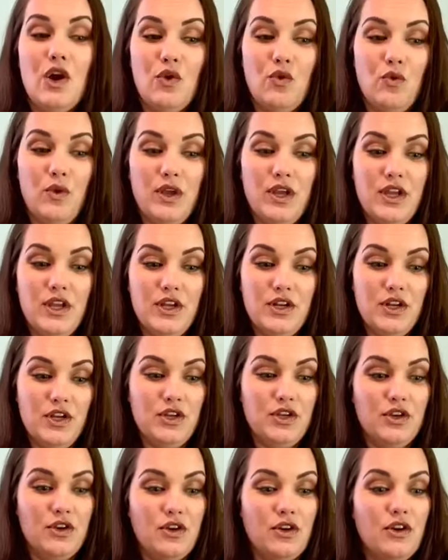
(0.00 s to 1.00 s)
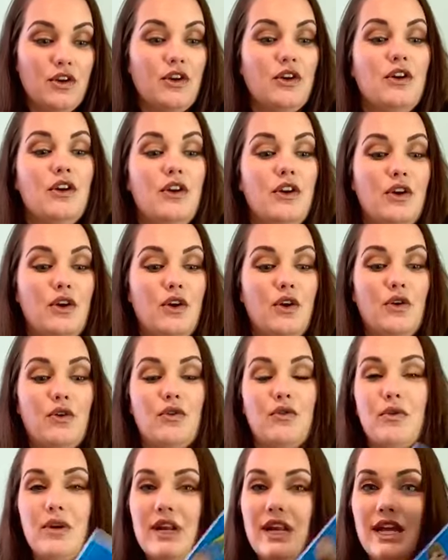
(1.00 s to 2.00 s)
when you're
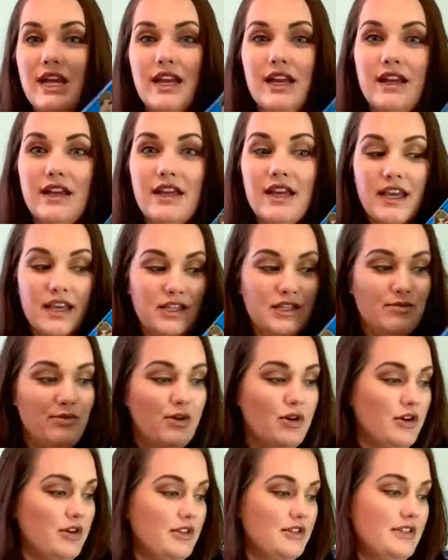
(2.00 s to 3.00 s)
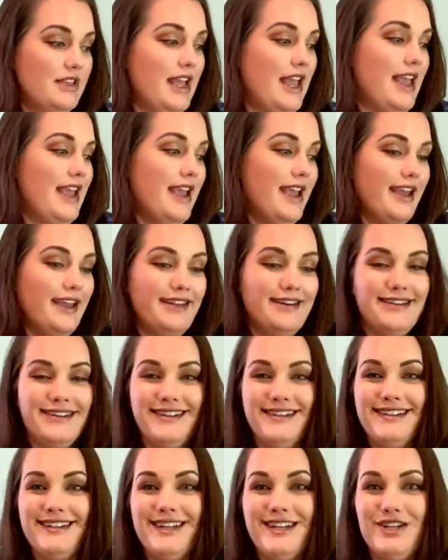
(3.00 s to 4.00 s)
reading kids' books and
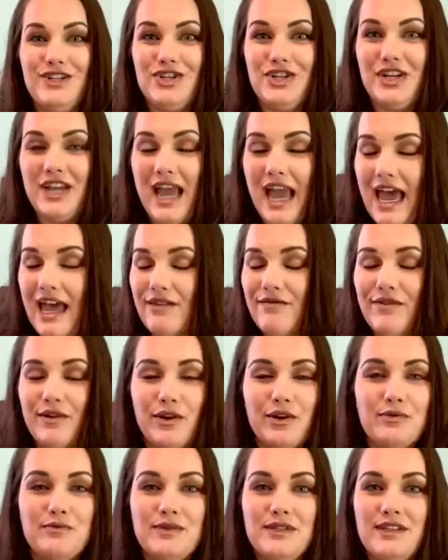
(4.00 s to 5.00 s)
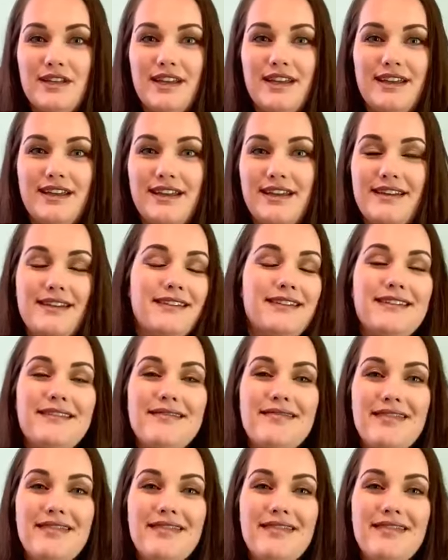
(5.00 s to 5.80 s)
teaching adverbs and